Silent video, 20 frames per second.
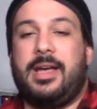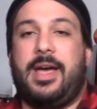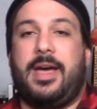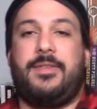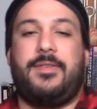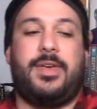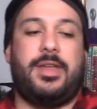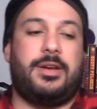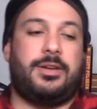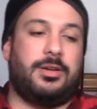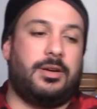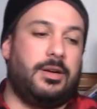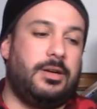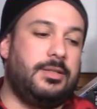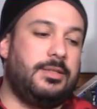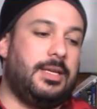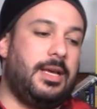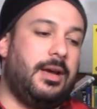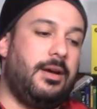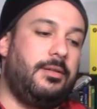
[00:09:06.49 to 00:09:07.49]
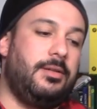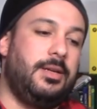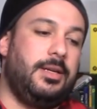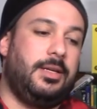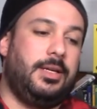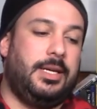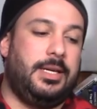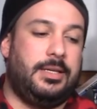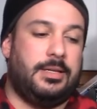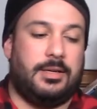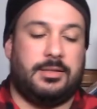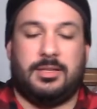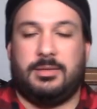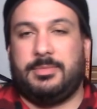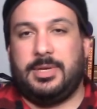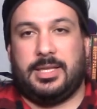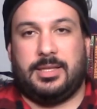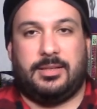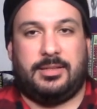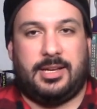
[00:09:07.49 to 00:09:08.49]
and then it turns out he doesn't
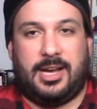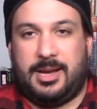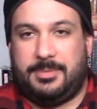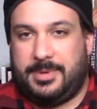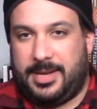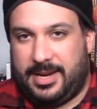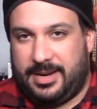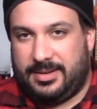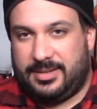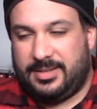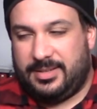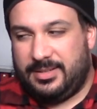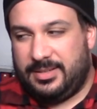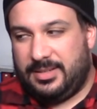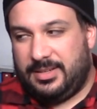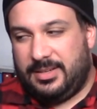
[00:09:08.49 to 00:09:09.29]
make the top 8.